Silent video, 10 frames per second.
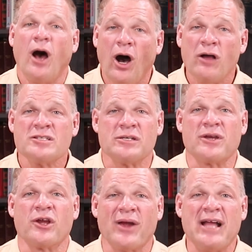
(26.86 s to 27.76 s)
Also,
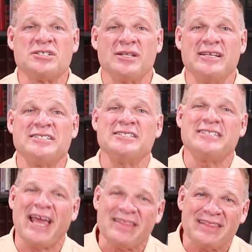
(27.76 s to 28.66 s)

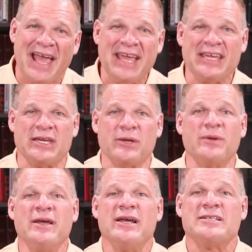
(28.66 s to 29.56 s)
congratulations and thank you
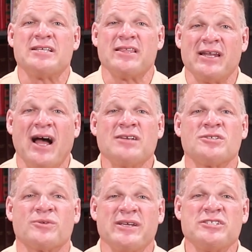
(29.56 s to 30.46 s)
to the
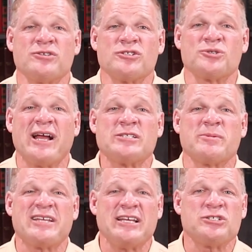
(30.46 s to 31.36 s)
Knoxville Regional
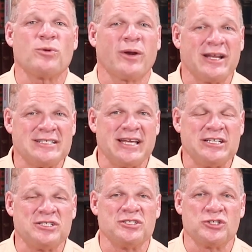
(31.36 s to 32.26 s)
Transportation
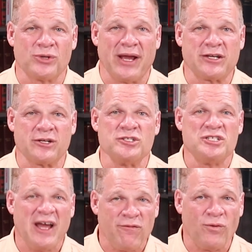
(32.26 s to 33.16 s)
Organization's director,
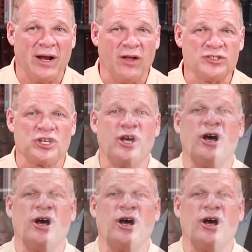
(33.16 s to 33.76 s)
Jeff Welch,